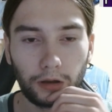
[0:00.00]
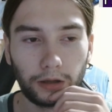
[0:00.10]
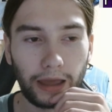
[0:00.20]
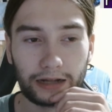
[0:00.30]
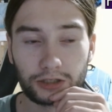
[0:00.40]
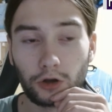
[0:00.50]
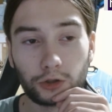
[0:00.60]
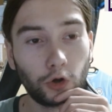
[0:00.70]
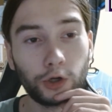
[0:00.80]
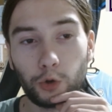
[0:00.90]
It's not
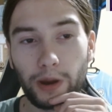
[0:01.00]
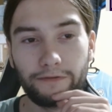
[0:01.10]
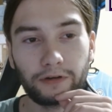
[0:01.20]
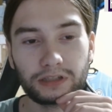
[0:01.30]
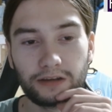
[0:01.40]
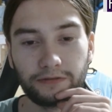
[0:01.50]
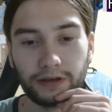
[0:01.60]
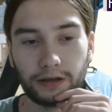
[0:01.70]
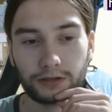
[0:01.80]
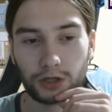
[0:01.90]
on UEFA
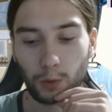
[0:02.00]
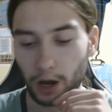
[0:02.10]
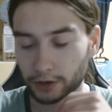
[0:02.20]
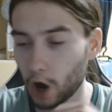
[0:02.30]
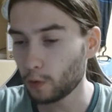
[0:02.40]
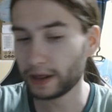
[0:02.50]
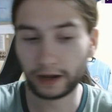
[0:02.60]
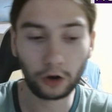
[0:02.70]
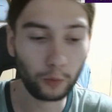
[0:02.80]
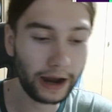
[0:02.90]
TV. So no
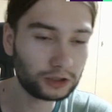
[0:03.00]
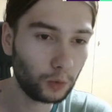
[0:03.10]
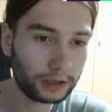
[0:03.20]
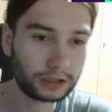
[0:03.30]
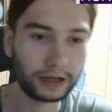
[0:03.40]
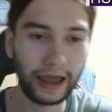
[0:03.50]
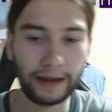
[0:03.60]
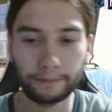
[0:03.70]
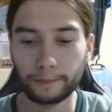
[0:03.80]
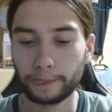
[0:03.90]
legal way to watch a game.